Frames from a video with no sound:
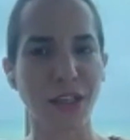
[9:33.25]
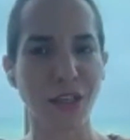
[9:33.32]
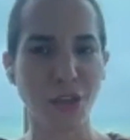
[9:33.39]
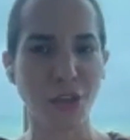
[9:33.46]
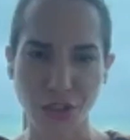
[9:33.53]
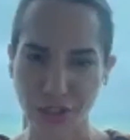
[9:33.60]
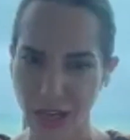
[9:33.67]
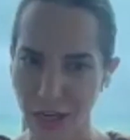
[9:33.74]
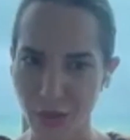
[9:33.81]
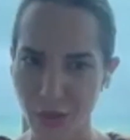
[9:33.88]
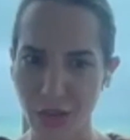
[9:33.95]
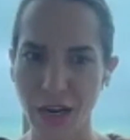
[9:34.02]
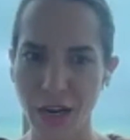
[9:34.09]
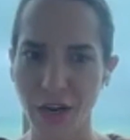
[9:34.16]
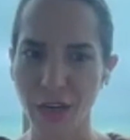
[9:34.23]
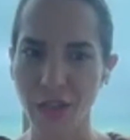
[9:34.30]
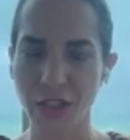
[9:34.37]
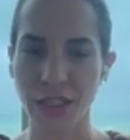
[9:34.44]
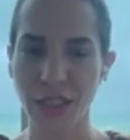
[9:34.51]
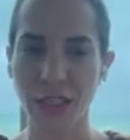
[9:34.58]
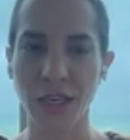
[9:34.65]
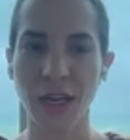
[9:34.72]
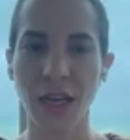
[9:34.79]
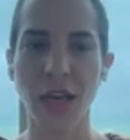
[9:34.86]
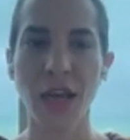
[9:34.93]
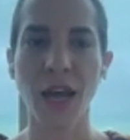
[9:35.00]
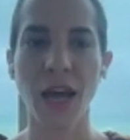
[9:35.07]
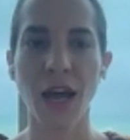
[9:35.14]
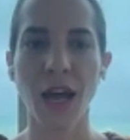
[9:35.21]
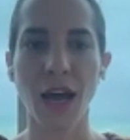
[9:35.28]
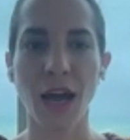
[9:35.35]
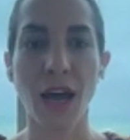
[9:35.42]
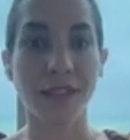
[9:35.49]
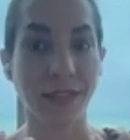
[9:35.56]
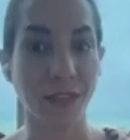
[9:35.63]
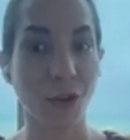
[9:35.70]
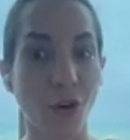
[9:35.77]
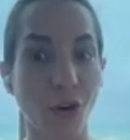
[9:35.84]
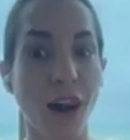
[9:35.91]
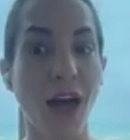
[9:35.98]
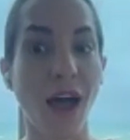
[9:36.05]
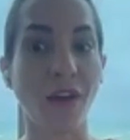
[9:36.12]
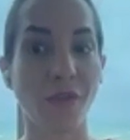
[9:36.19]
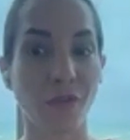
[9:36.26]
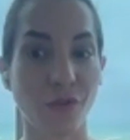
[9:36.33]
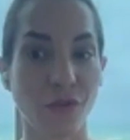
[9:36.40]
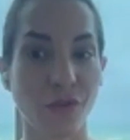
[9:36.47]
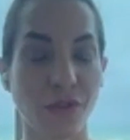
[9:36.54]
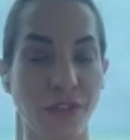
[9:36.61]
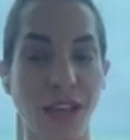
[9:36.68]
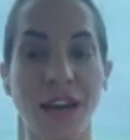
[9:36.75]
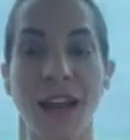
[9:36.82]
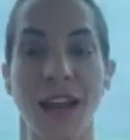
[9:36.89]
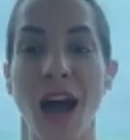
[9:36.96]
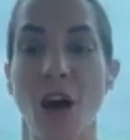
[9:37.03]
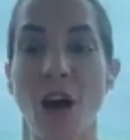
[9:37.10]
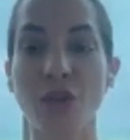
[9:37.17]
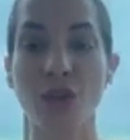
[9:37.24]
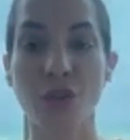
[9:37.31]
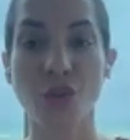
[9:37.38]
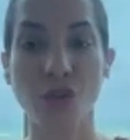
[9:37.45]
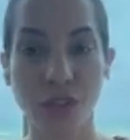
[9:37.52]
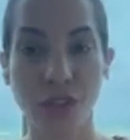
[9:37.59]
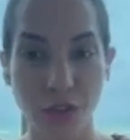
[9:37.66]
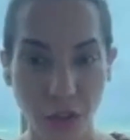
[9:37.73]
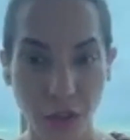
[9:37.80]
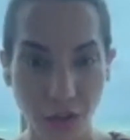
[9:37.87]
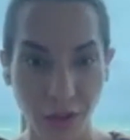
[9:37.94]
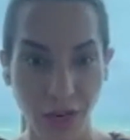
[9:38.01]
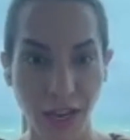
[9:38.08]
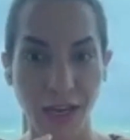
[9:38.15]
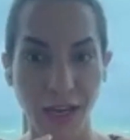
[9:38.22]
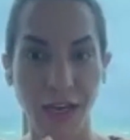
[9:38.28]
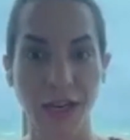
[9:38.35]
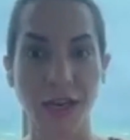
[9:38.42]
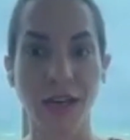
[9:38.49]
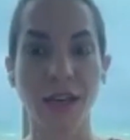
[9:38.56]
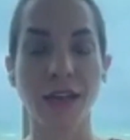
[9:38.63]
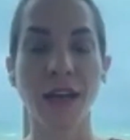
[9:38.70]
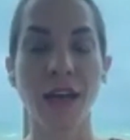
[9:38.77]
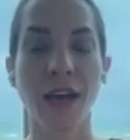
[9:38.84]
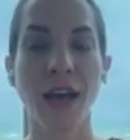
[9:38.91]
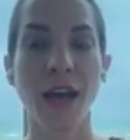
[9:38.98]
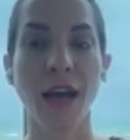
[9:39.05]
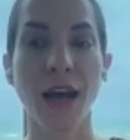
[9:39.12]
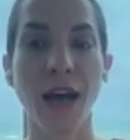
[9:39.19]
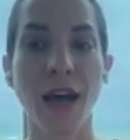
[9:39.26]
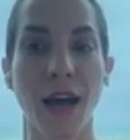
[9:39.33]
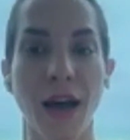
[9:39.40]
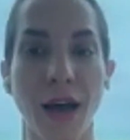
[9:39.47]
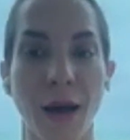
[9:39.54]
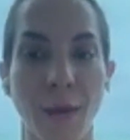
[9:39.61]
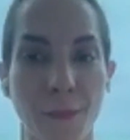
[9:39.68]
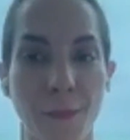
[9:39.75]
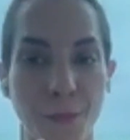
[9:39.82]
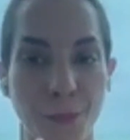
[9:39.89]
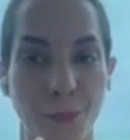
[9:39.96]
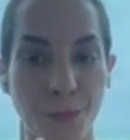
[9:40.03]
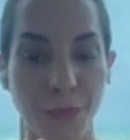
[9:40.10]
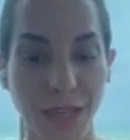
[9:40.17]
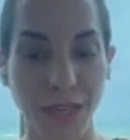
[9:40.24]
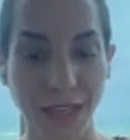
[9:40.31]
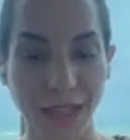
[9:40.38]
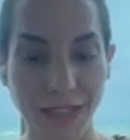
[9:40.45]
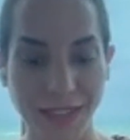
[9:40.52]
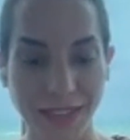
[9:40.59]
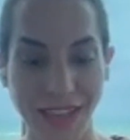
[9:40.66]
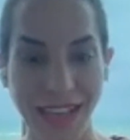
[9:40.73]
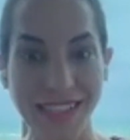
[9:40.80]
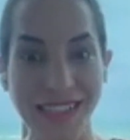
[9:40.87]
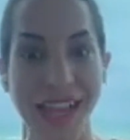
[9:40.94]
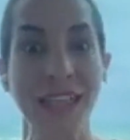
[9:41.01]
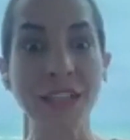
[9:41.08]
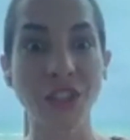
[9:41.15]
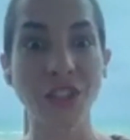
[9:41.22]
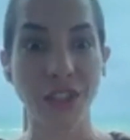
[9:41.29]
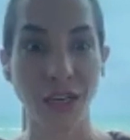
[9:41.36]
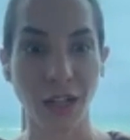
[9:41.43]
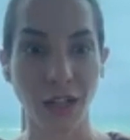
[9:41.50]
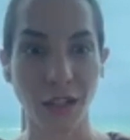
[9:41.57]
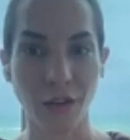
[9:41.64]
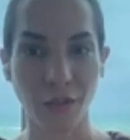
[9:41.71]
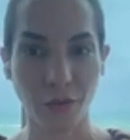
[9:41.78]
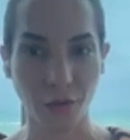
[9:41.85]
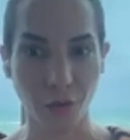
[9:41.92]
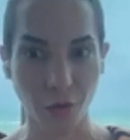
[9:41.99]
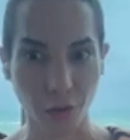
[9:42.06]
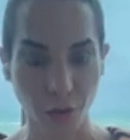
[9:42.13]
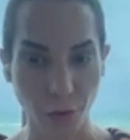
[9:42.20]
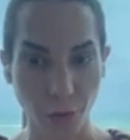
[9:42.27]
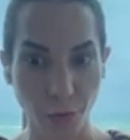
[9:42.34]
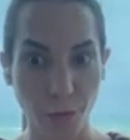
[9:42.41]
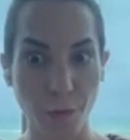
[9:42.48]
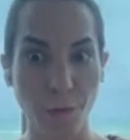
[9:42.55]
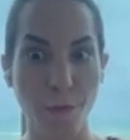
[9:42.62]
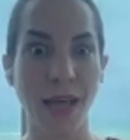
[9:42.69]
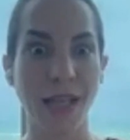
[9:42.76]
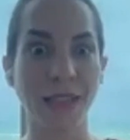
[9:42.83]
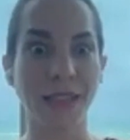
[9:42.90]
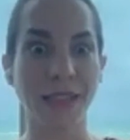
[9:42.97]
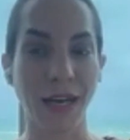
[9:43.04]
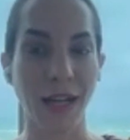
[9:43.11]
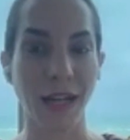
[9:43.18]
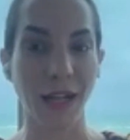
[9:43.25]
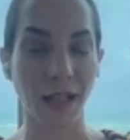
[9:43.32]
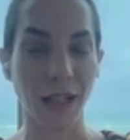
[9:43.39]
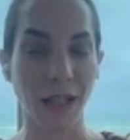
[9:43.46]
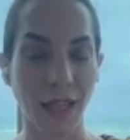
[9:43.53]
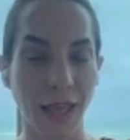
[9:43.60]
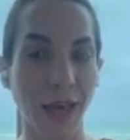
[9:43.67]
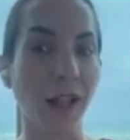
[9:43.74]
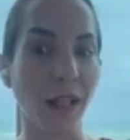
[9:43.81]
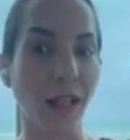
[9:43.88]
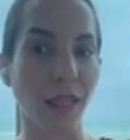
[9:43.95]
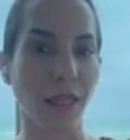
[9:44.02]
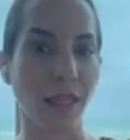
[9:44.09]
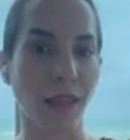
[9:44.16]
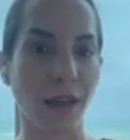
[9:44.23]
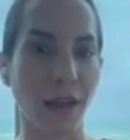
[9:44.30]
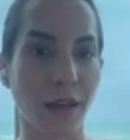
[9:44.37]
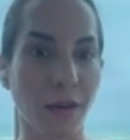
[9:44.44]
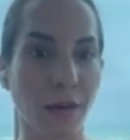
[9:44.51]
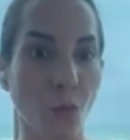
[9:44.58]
your sexual energy uh, as your life force and how to circulate it um, is essential for mental health and